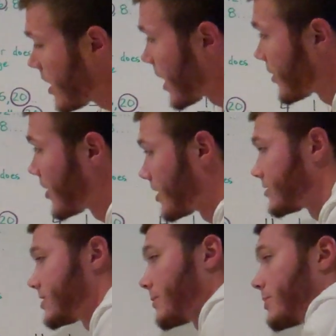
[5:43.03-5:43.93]
And then
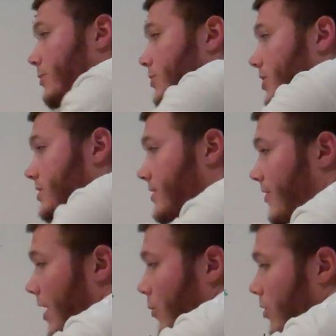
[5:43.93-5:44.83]
same thing with this. I've
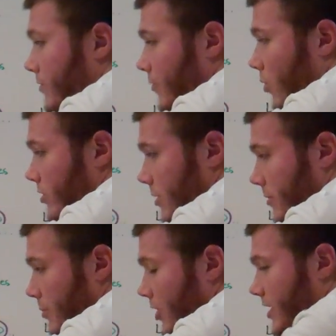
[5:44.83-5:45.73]
got 1/4. I'm
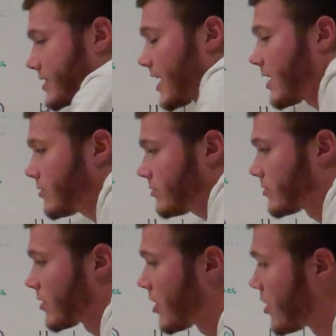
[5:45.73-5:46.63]
going to bring it down.
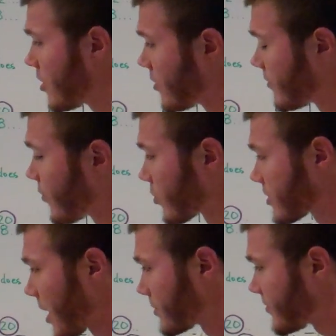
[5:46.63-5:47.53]
4
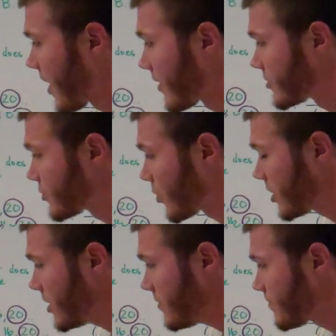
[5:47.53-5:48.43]
times 5 is
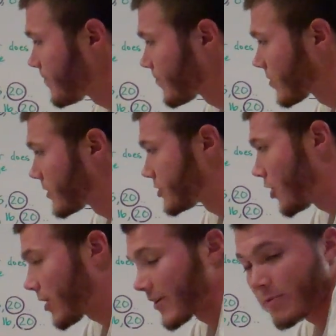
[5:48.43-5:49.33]
20.
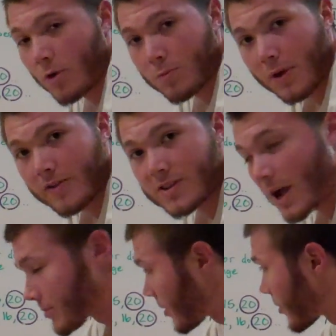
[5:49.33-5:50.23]
So I have to multiply the
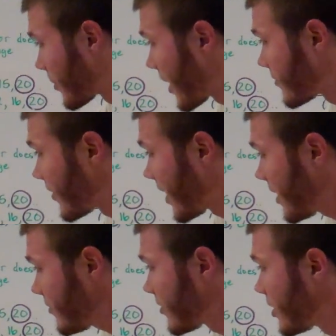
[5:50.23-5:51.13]
top number by
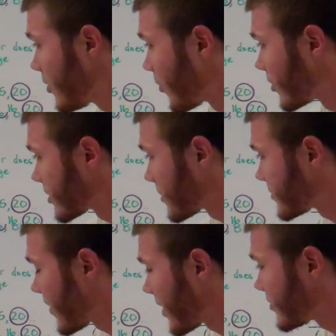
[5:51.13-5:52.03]
5. 1 times
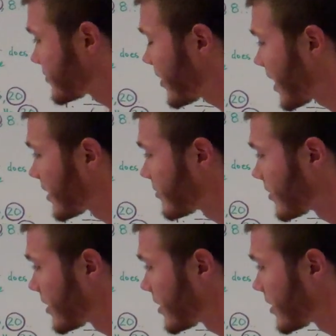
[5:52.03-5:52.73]
5 is 5.